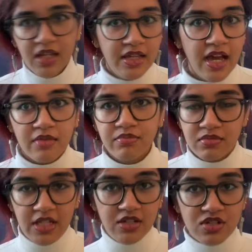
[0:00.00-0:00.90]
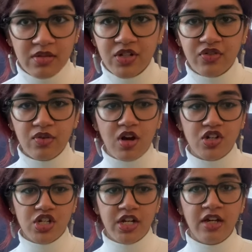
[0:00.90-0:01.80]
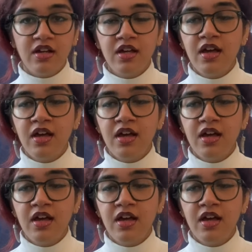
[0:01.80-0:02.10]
Yeah, thank you so much for watching.